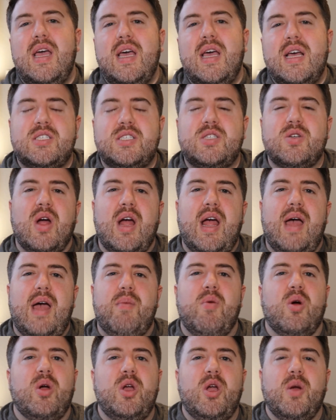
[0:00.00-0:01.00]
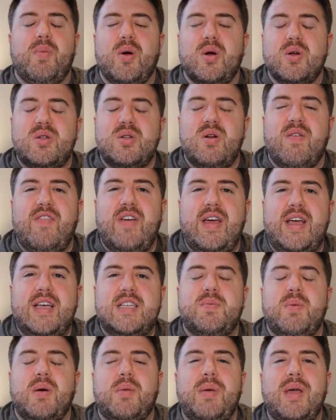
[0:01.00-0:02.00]
Instagram or your personal
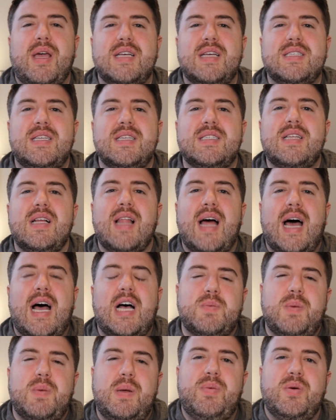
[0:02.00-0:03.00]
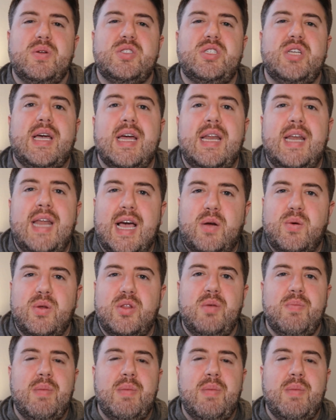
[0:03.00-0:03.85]
Facebook, because this allows people to connect with you.